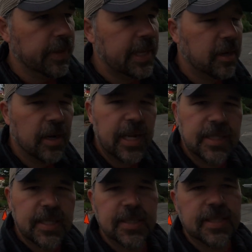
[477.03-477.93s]
Over here,
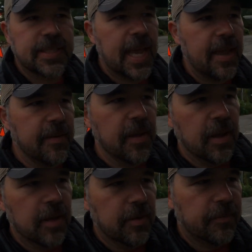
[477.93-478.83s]
it doesn't say
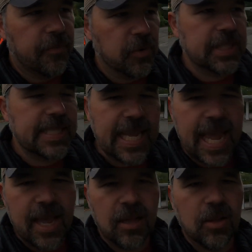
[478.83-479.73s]
for
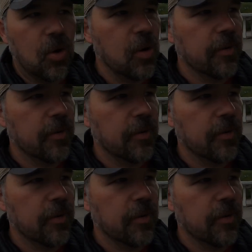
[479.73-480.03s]
sale